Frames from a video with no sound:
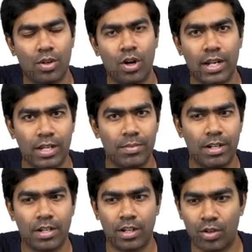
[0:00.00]
or
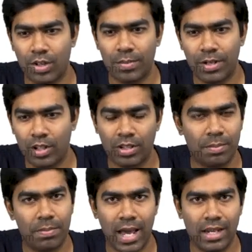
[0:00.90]
inhibitory control, depending on the
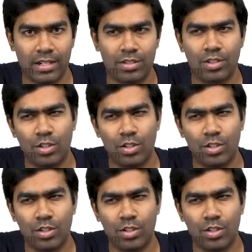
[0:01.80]
balance,